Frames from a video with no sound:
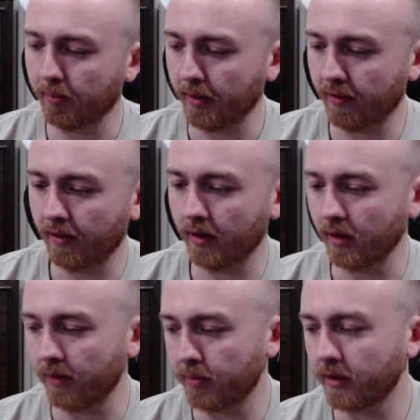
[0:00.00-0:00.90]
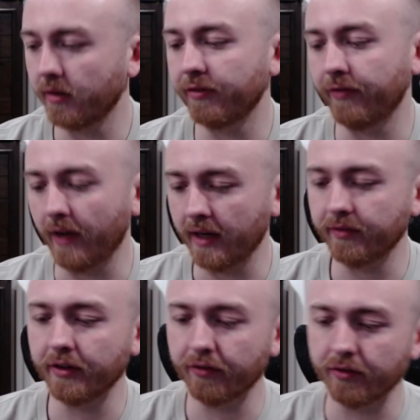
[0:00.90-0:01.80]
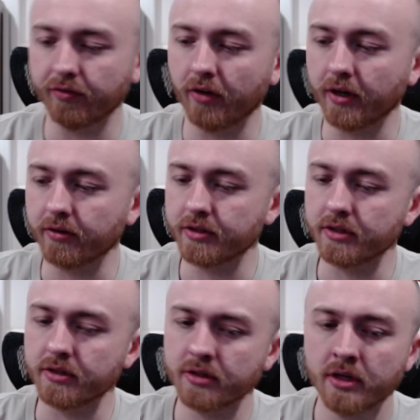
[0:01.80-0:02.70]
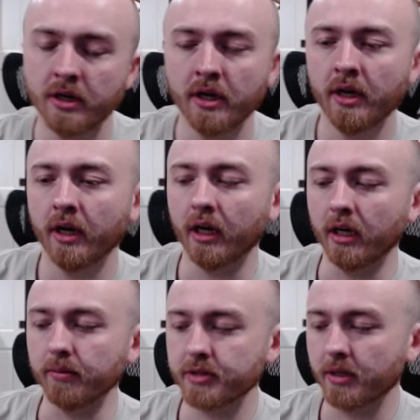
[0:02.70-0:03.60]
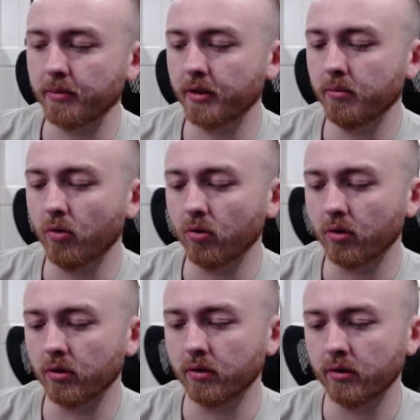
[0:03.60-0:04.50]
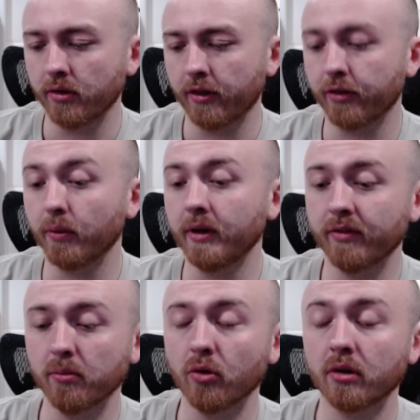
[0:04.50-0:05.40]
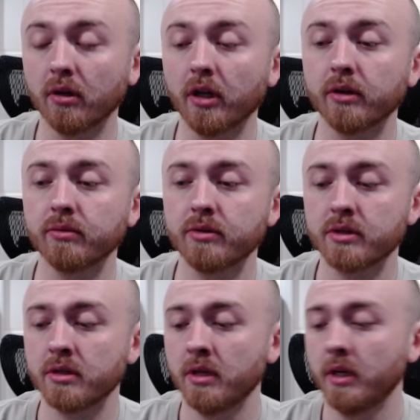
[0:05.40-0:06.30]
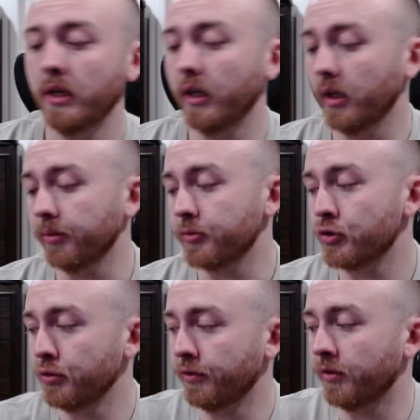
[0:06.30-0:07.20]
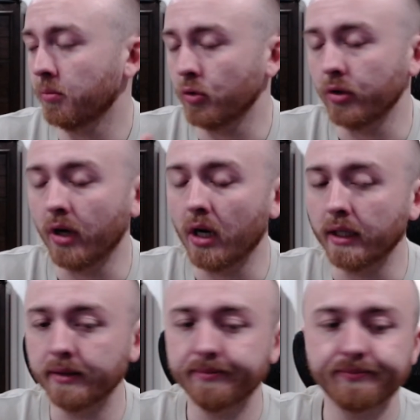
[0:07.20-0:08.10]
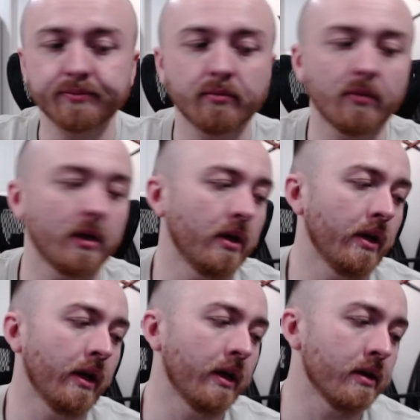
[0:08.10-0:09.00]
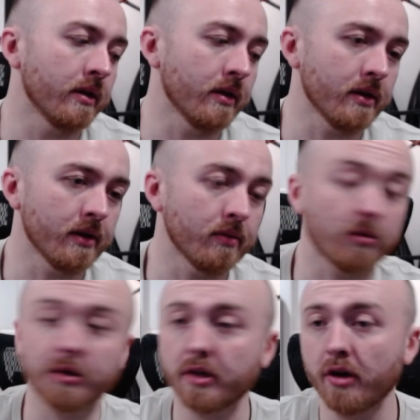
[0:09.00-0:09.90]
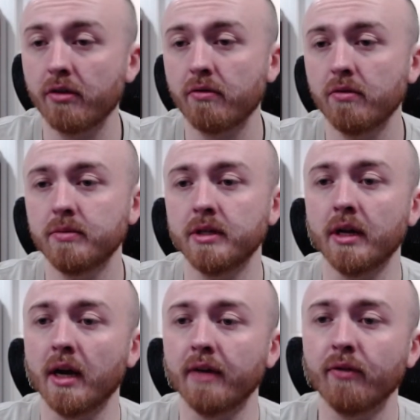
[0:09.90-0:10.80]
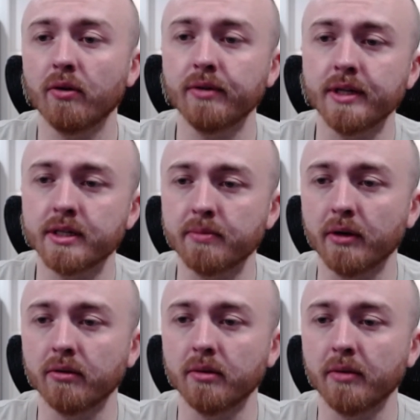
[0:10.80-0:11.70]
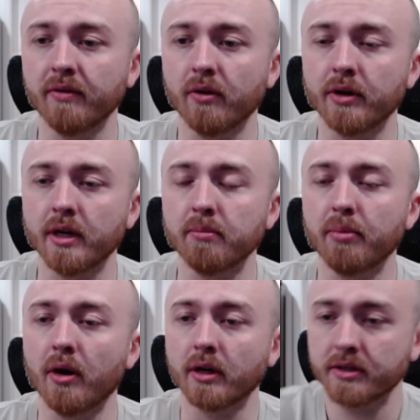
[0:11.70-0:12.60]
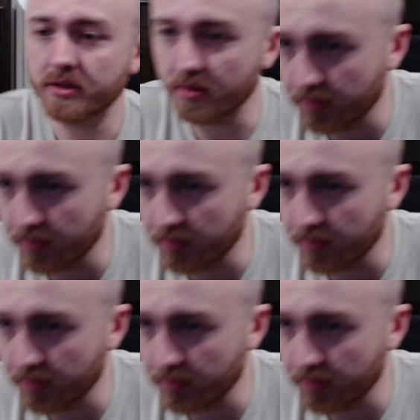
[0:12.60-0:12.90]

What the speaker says: I picked up five different fragrances. Some of them are, three of them are clones. Two of them are not, and we're gonna go through them today. I've already smelt them. I've already unboxed them.